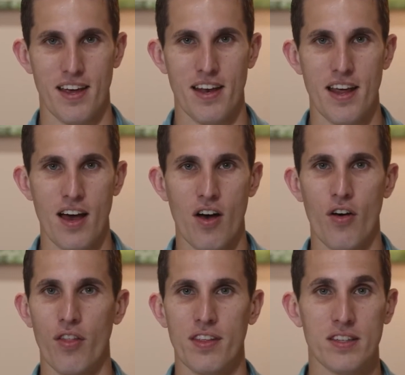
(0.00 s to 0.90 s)

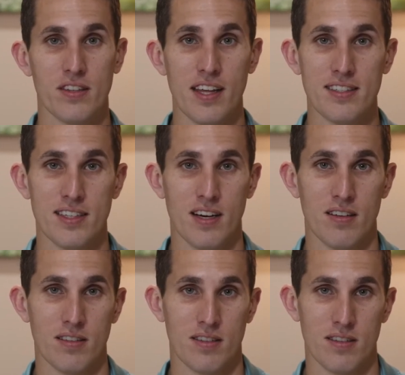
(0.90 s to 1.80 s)
Now, this lays
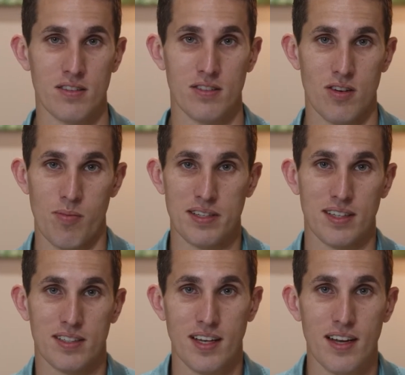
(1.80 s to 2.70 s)
out just our
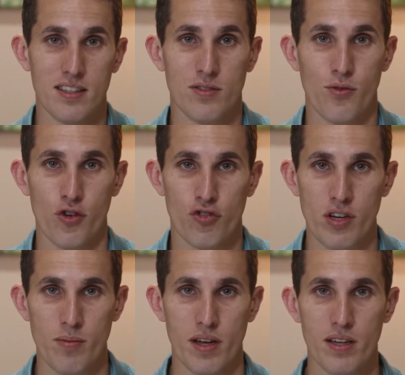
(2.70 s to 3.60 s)
basic tenets for
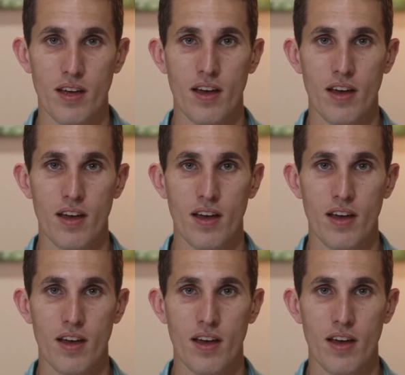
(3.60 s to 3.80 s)
treatment.